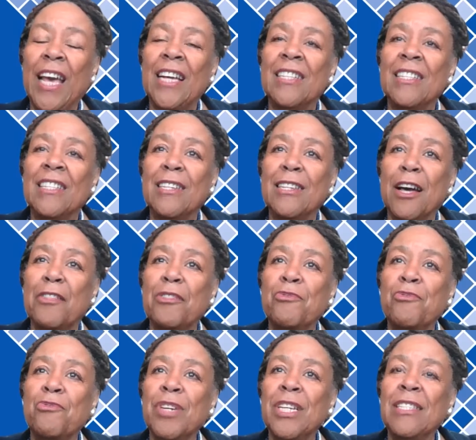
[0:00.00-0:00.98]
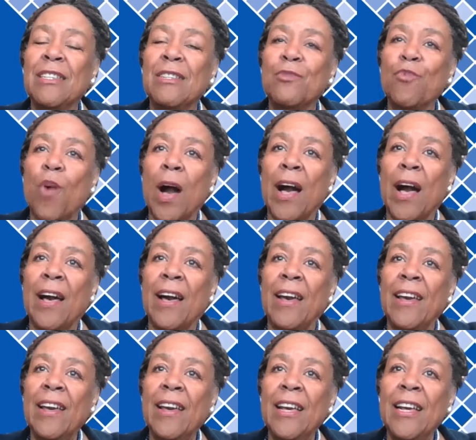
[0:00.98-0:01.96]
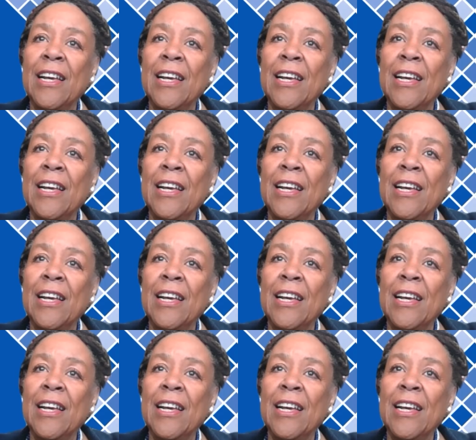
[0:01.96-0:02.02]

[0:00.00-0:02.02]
is another reason why